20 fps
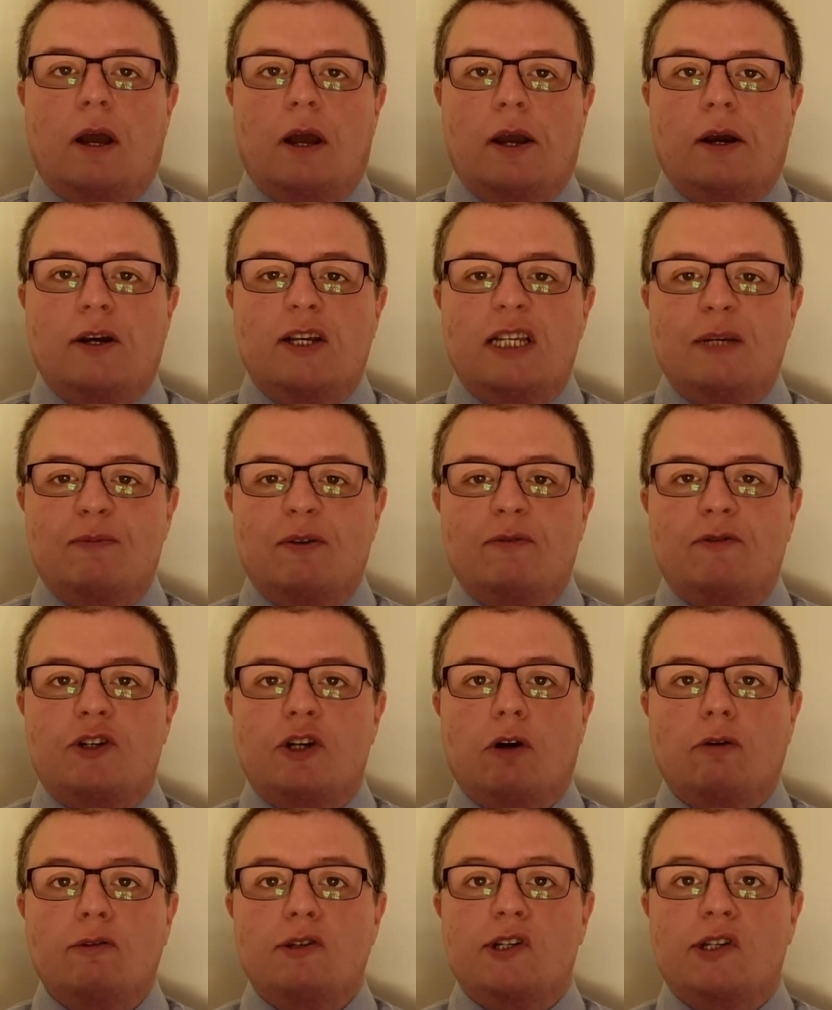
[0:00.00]
Elizabeth
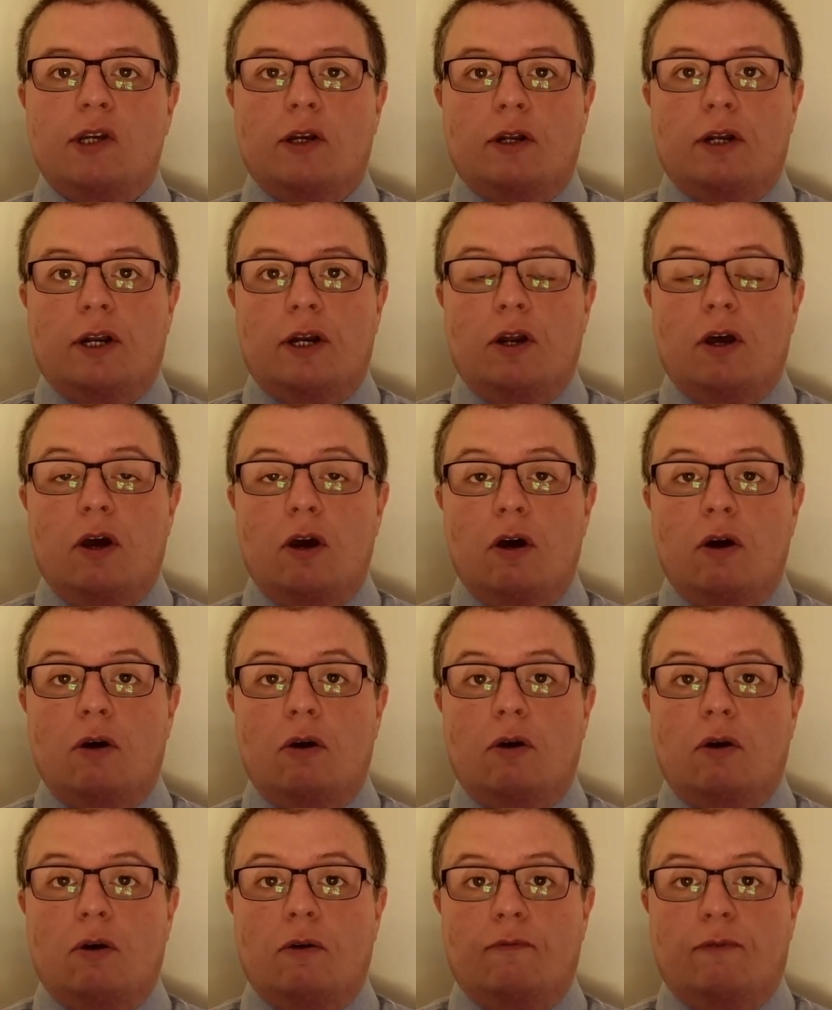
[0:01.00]
Johnson, in
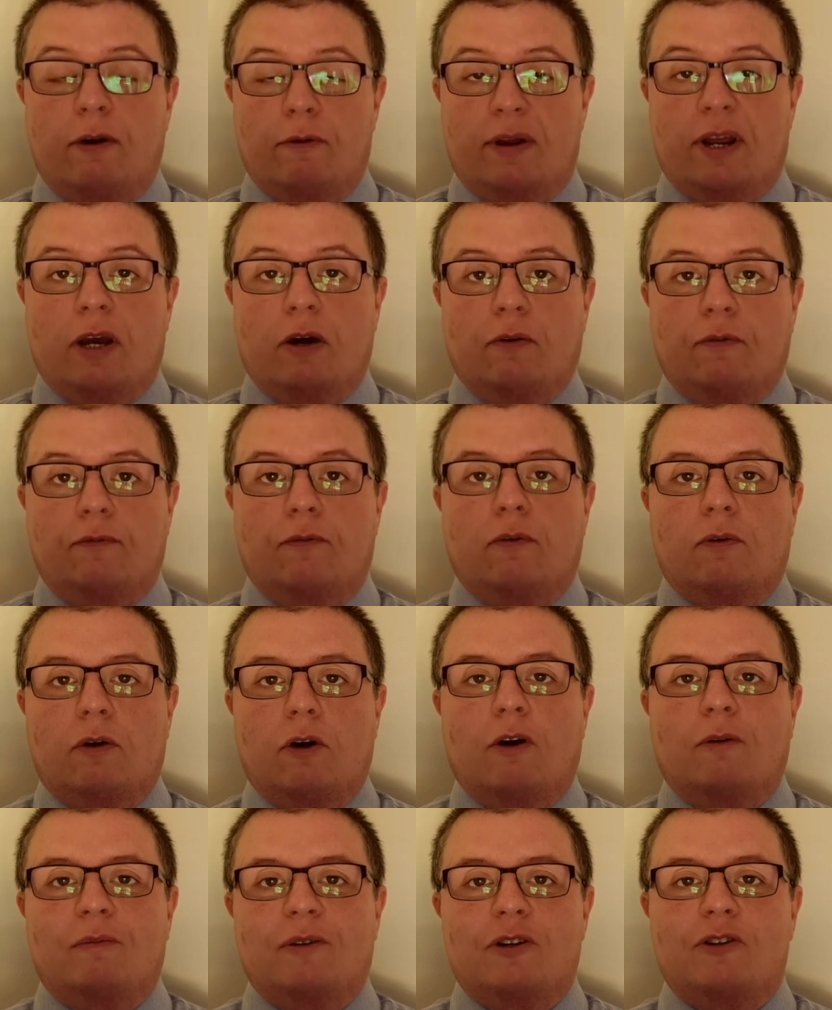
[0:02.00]
her very helpful
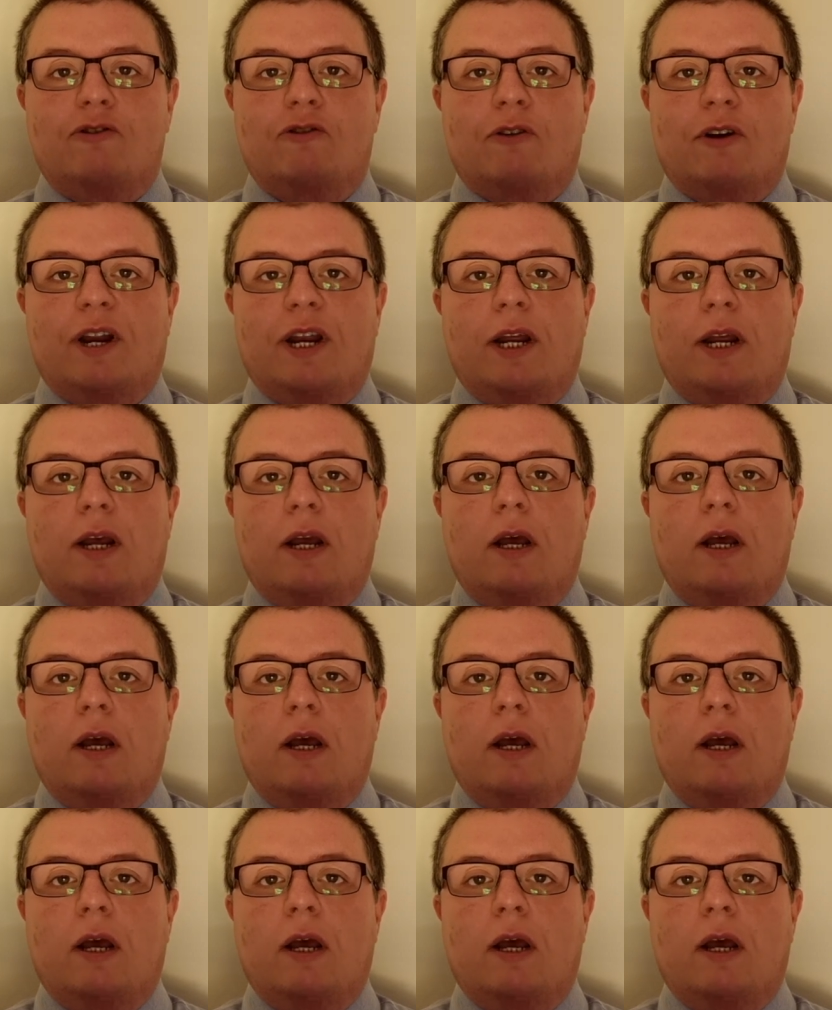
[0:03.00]
commentary,